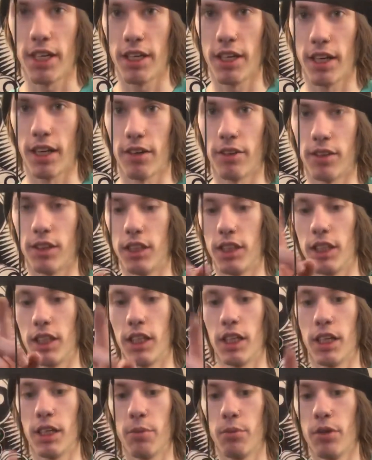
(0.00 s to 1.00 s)
down to the
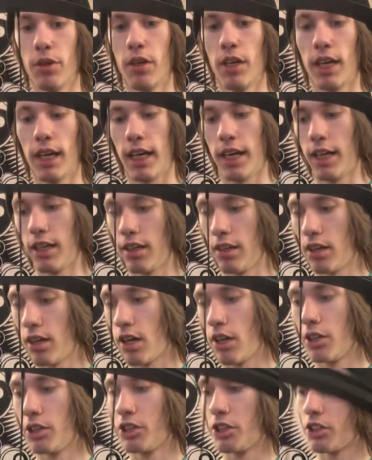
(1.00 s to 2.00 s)
hub. And
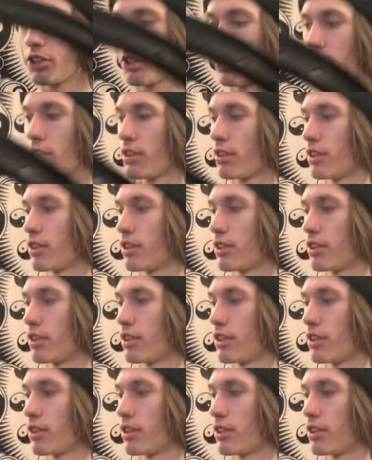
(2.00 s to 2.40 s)
I'll just,